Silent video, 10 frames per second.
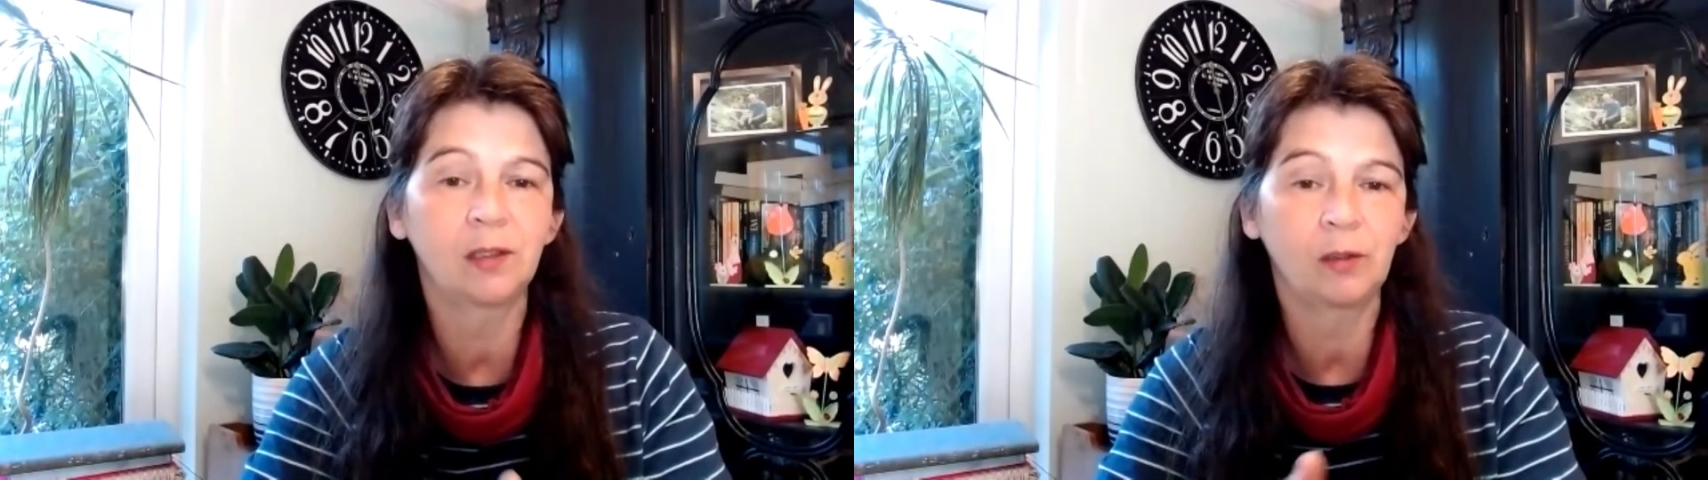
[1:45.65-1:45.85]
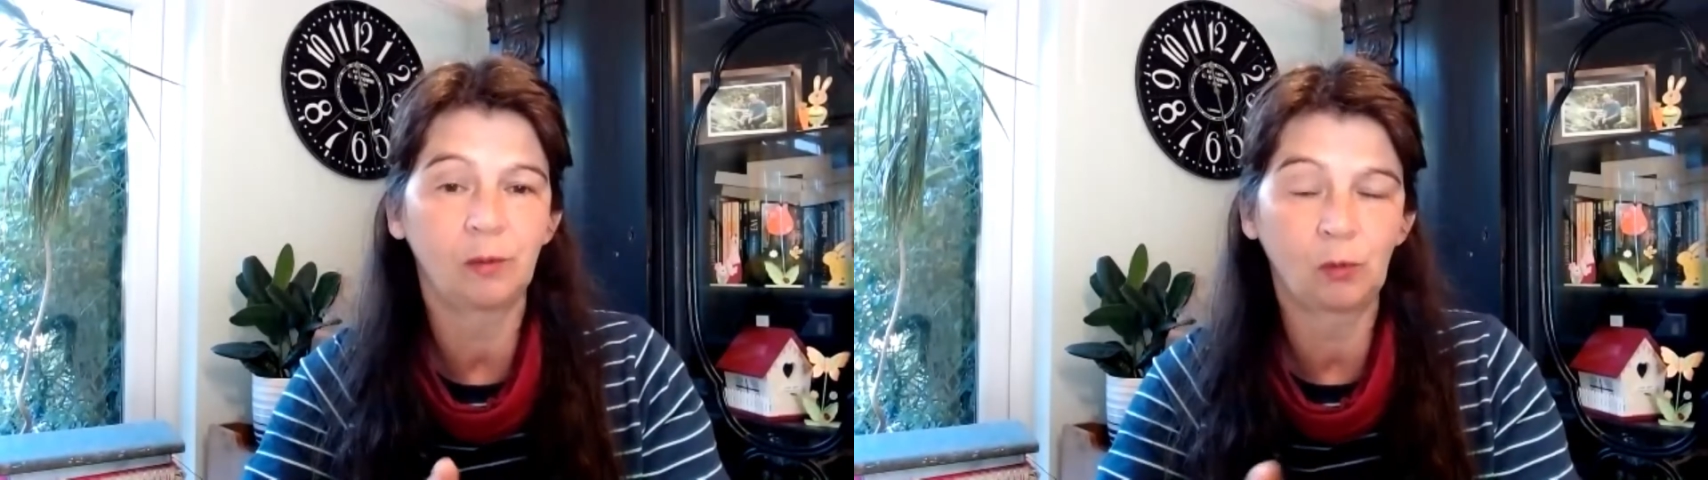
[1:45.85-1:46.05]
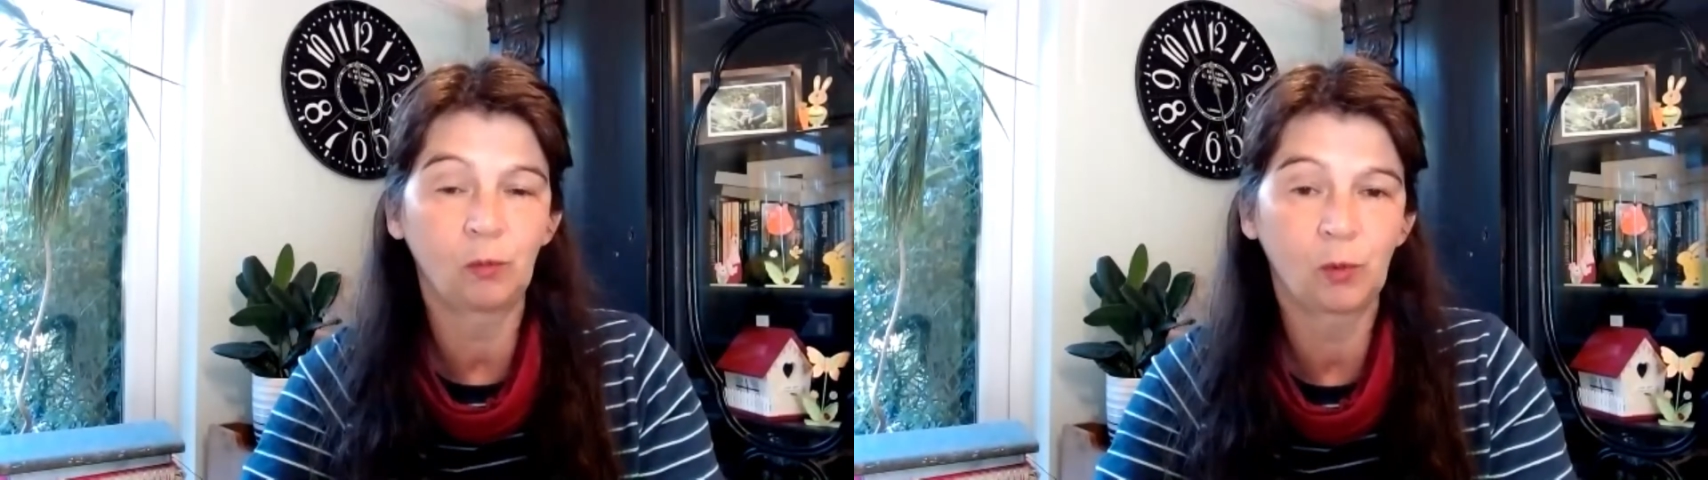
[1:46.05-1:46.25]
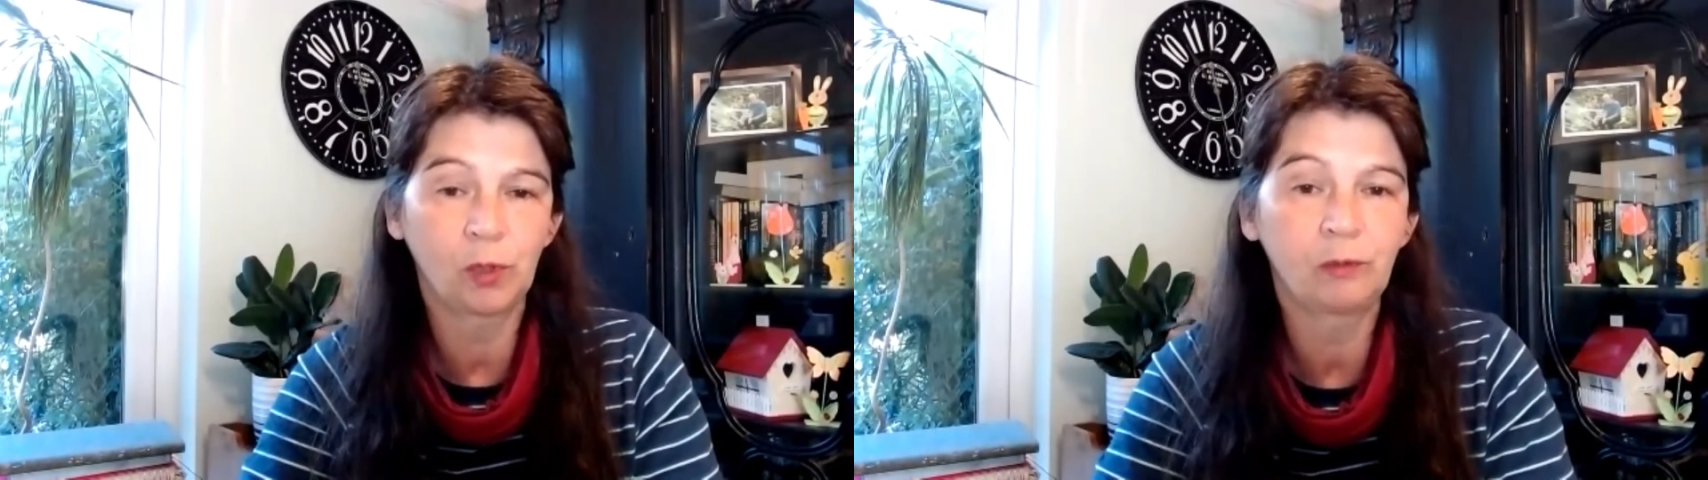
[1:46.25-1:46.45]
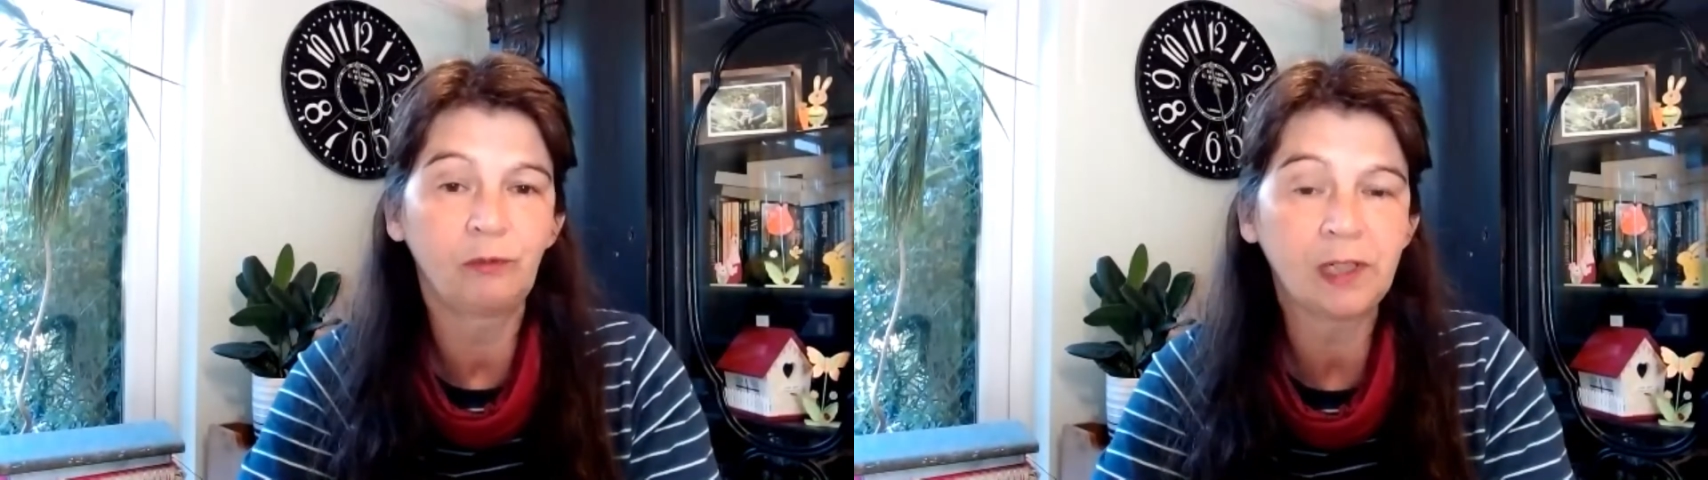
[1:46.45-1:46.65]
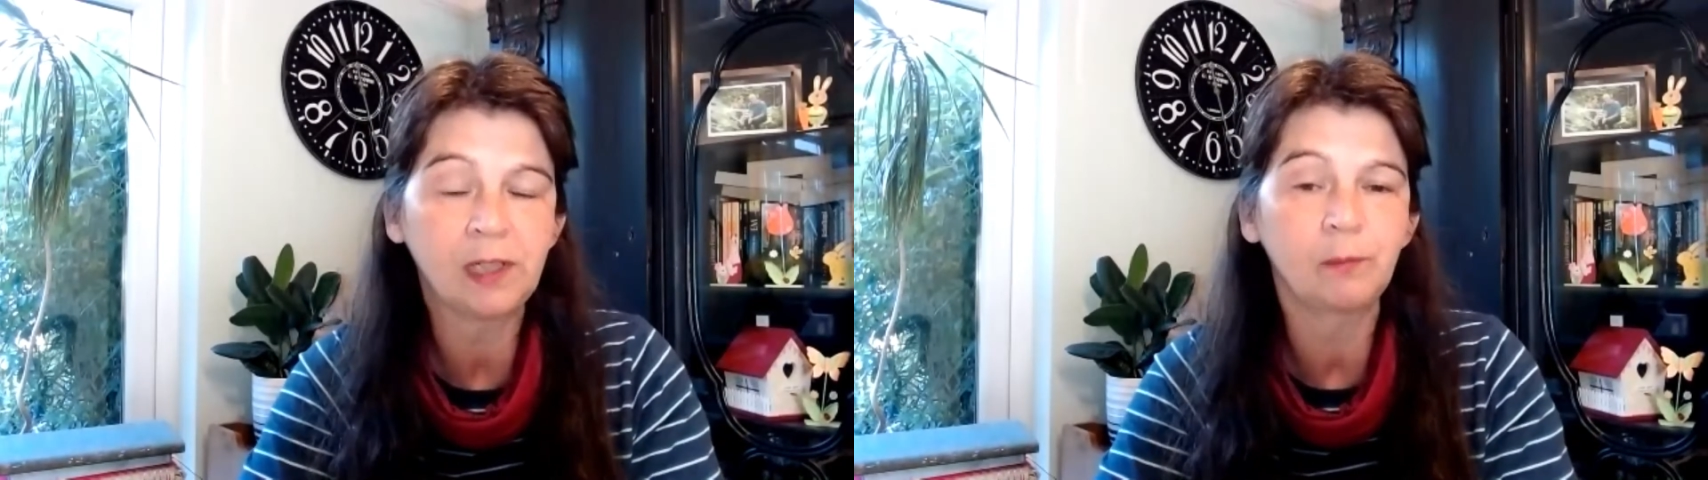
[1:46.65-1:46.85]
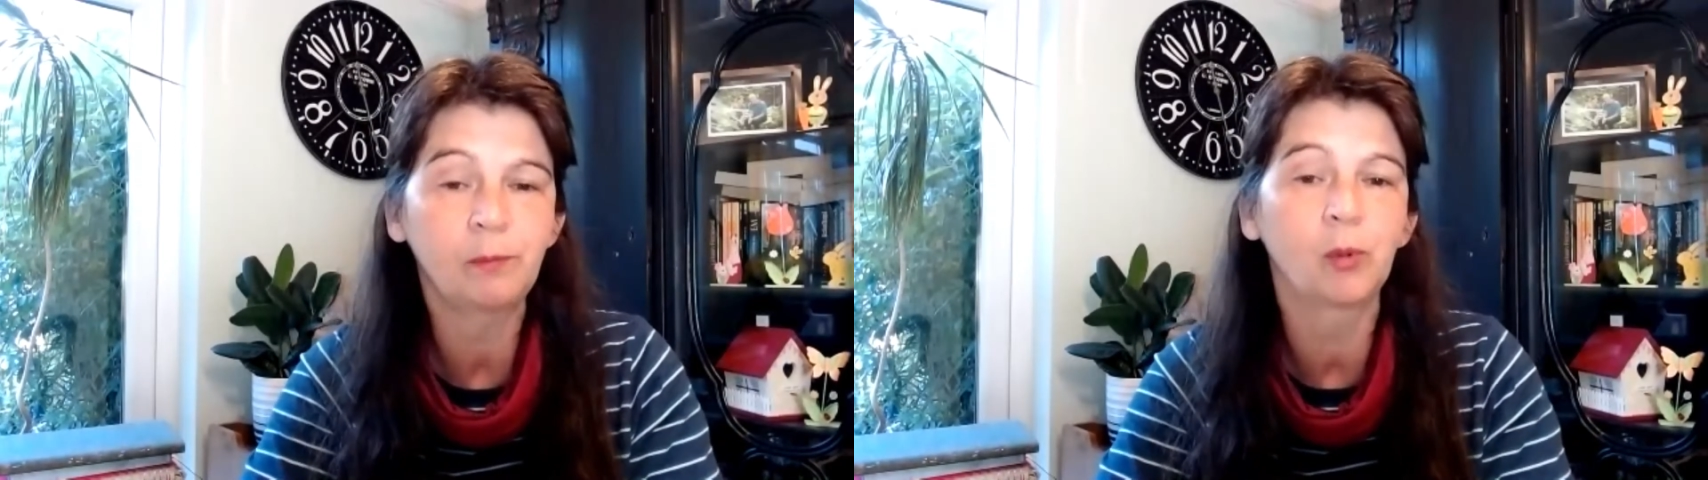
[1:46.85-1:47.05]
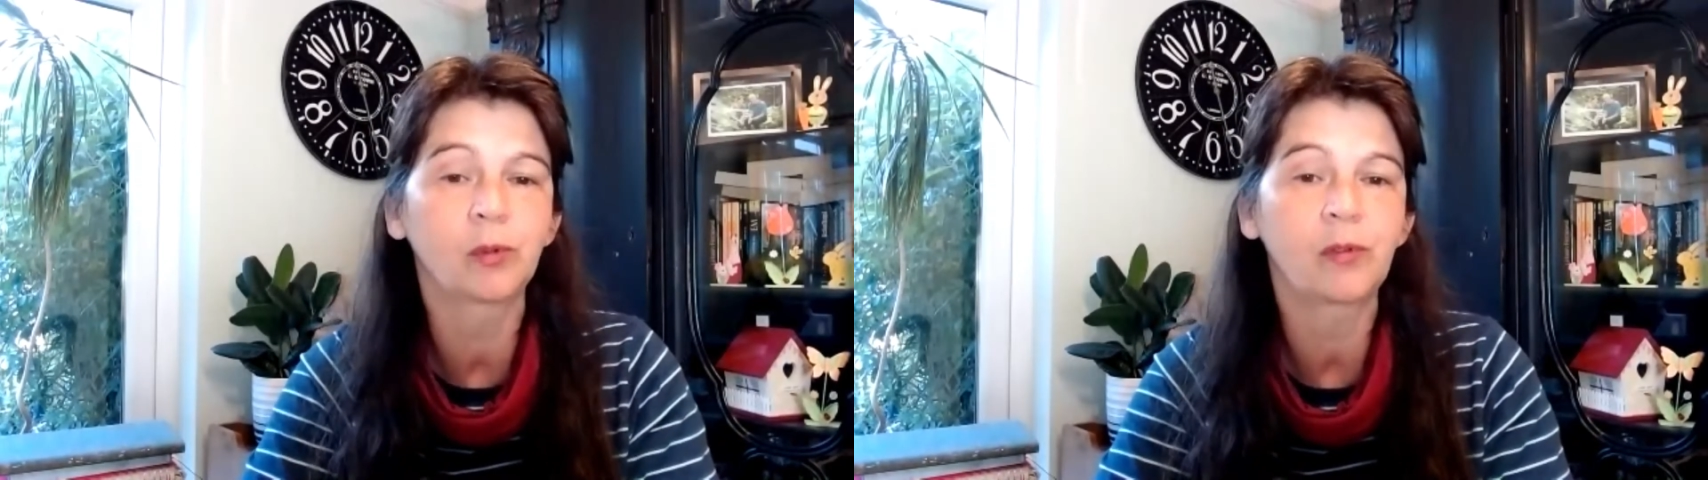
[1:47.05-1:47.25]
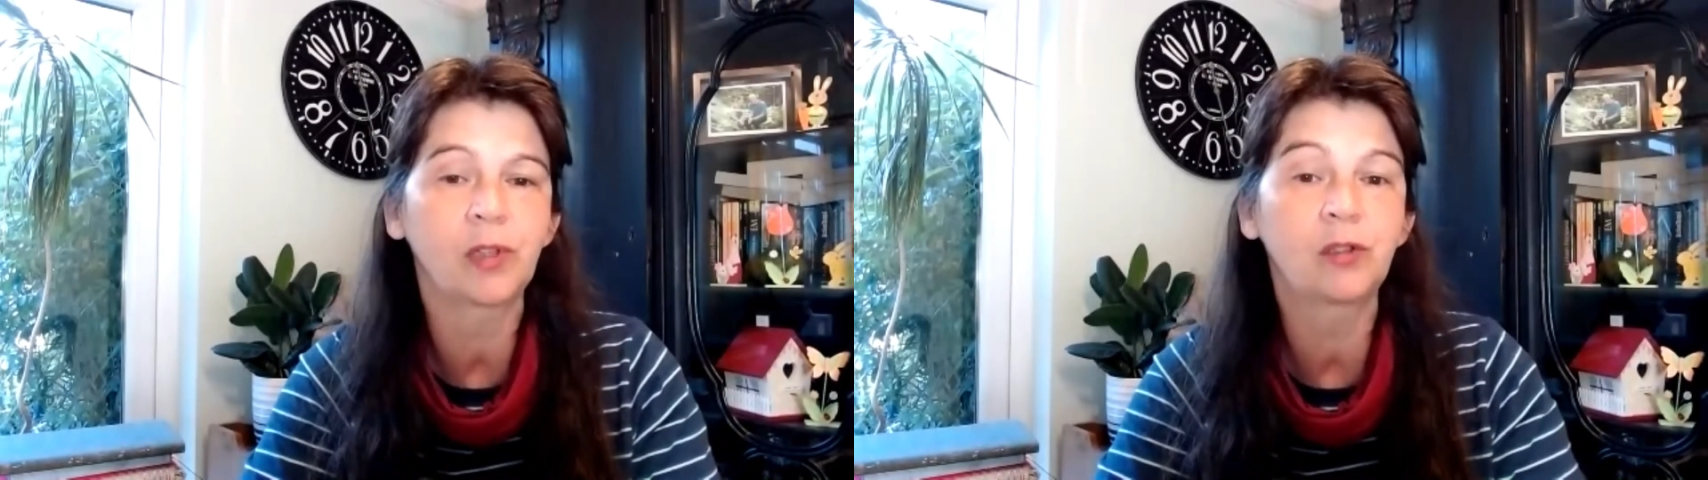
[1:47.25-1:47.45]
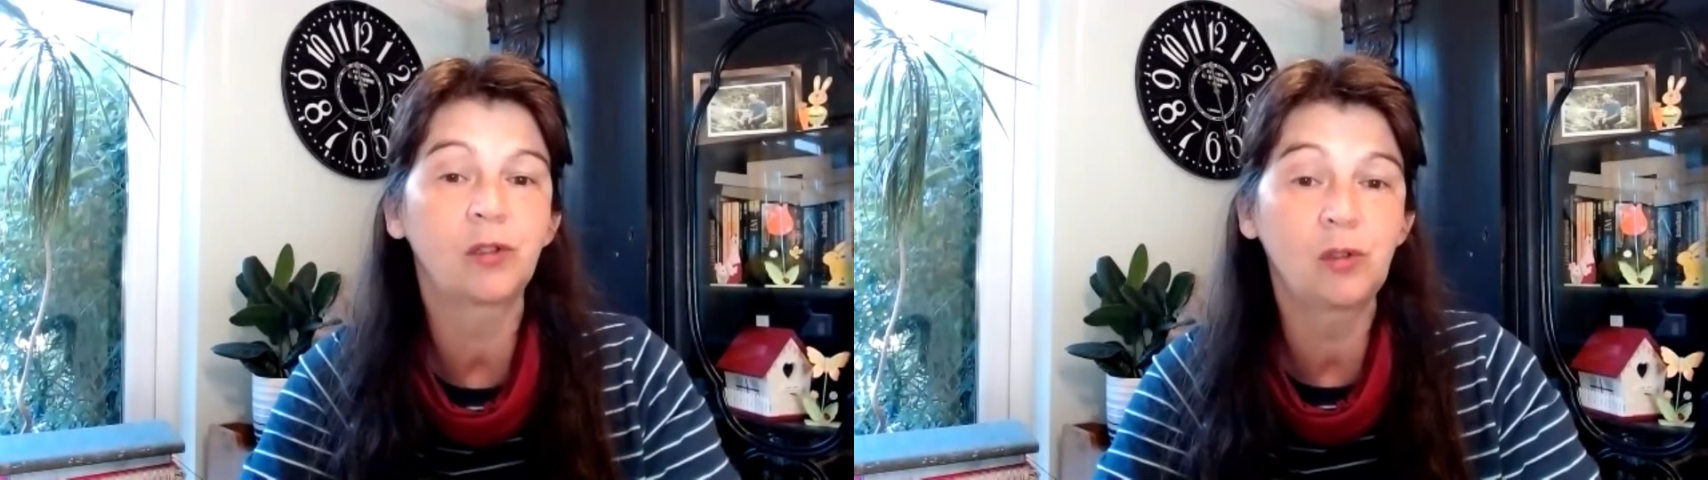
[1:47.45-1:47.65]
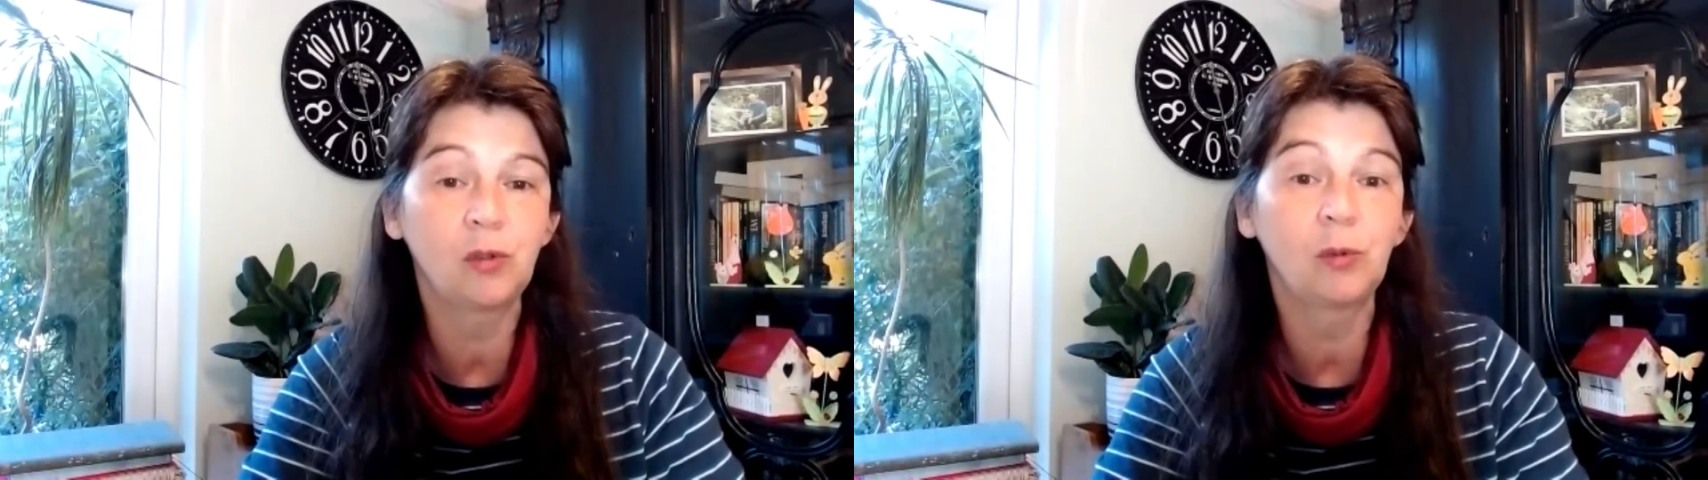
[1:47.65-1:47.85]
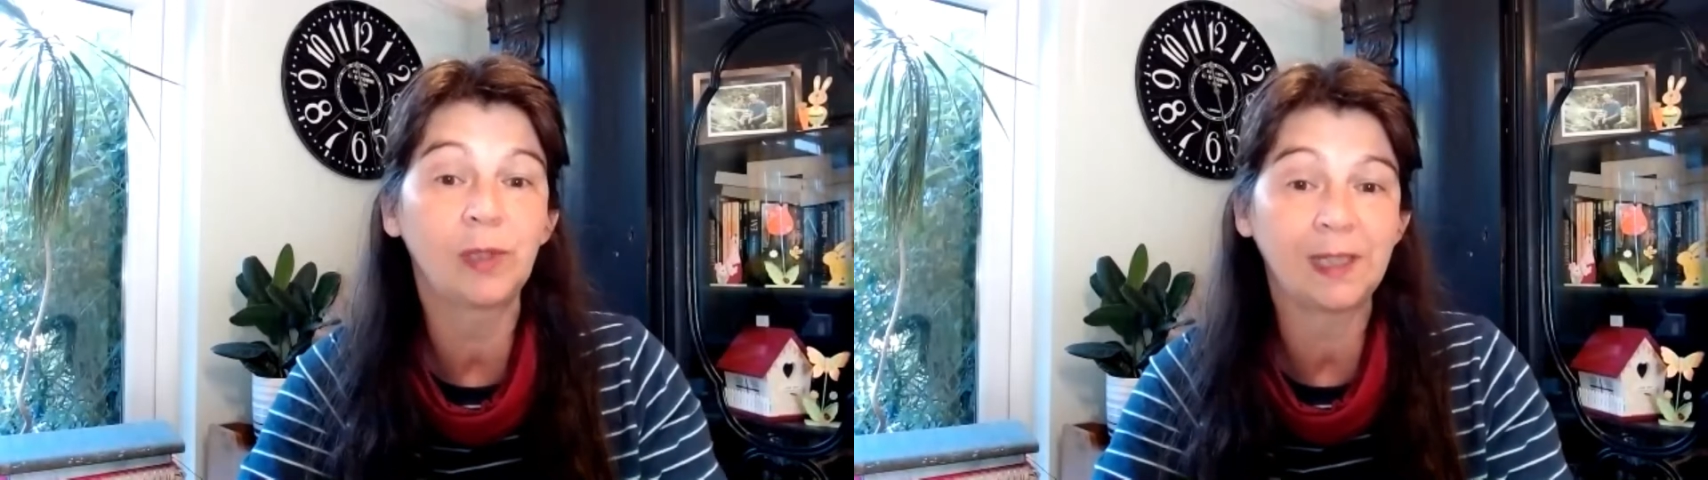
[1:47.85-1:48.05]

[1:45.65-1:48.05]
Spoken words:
a really important thing to do